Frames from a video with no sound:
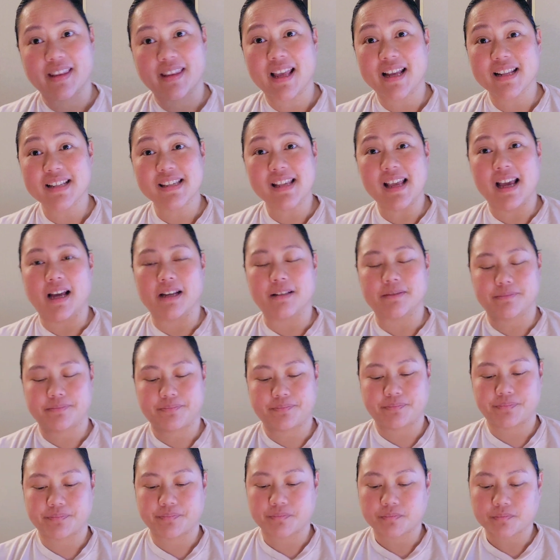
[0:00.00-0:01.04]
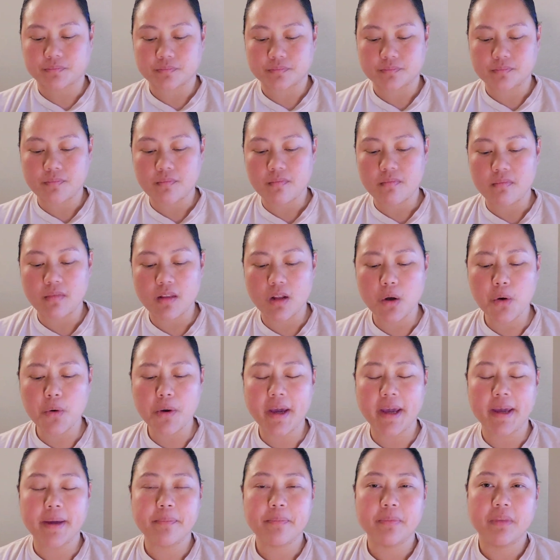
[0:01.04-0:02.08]
That's that.
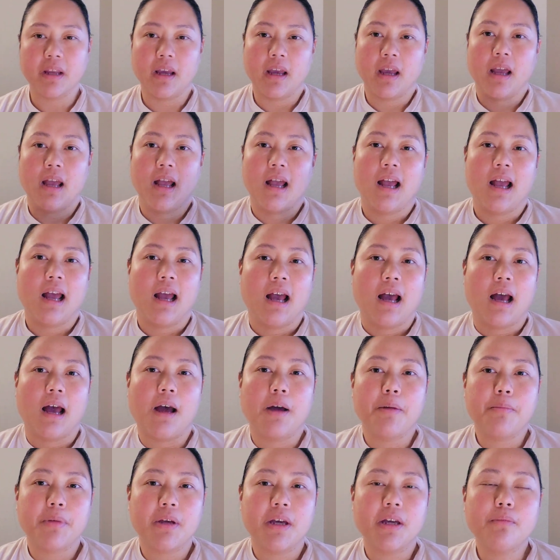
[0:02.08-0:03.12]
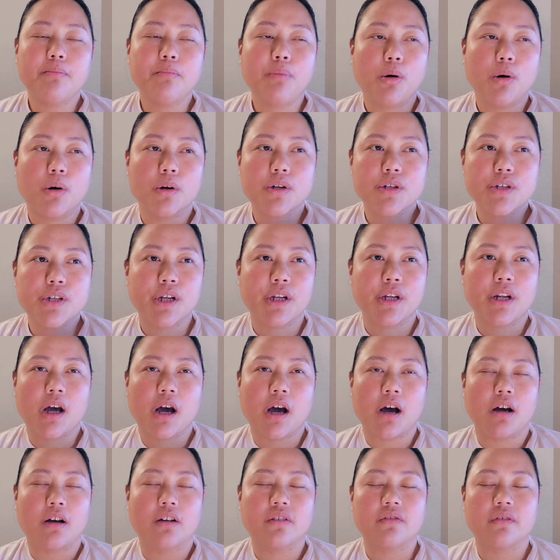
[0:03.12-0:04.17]
Okay. A big portion
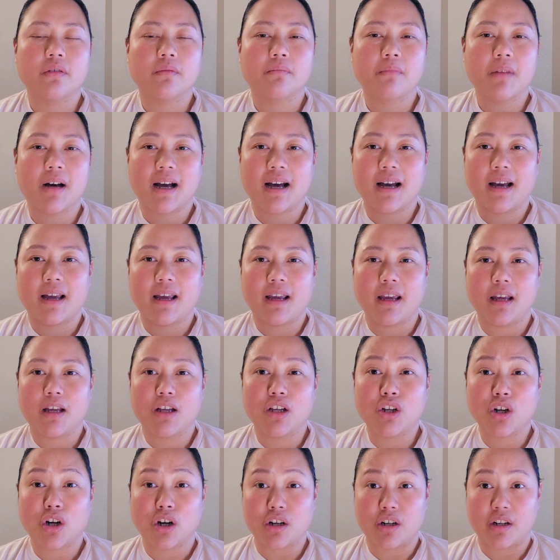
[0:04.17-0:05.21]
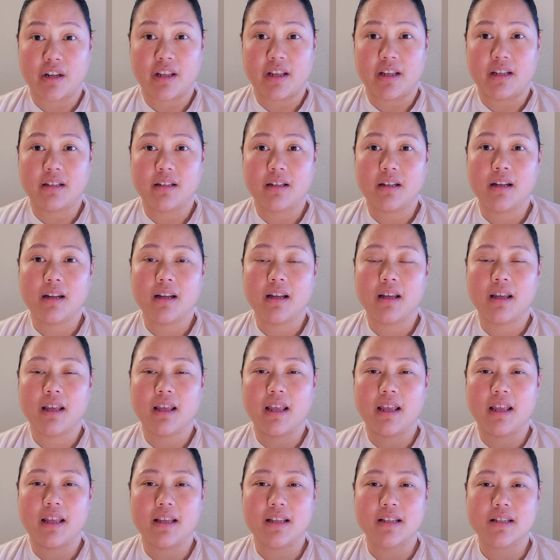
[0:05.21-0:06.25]
of my garden
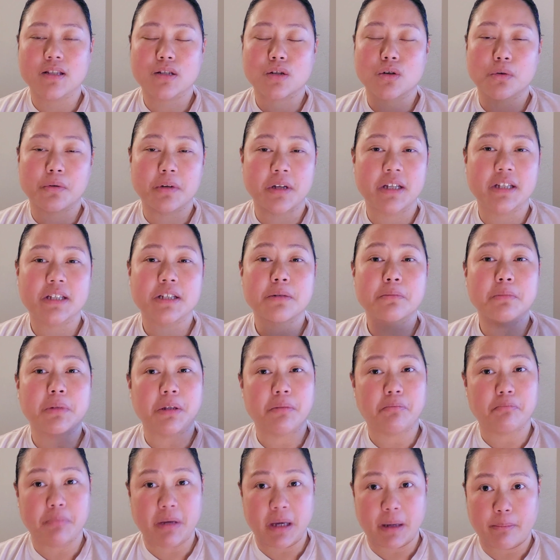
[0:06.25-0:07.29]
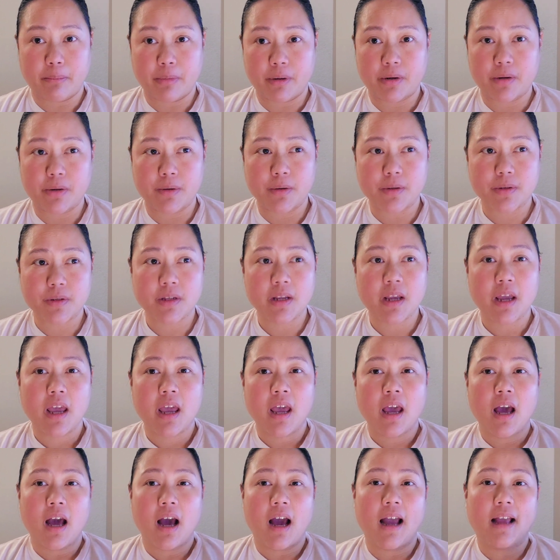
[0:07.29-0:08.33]
is going to be peppers.
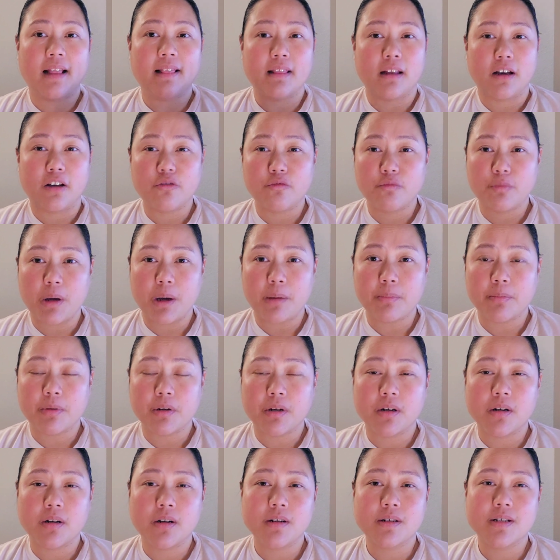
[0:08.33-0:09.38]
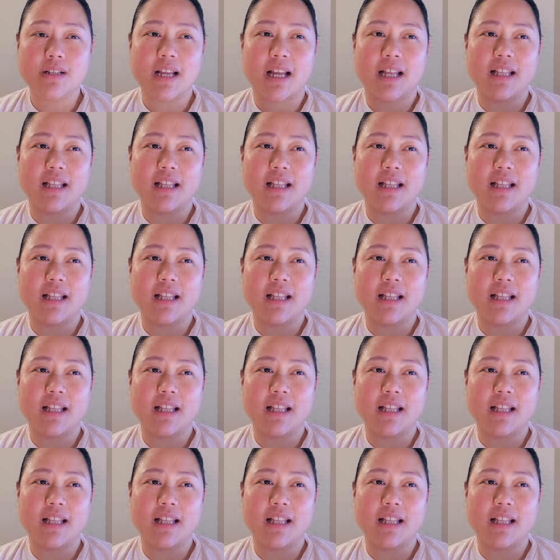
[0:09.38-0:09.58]
I love peppers.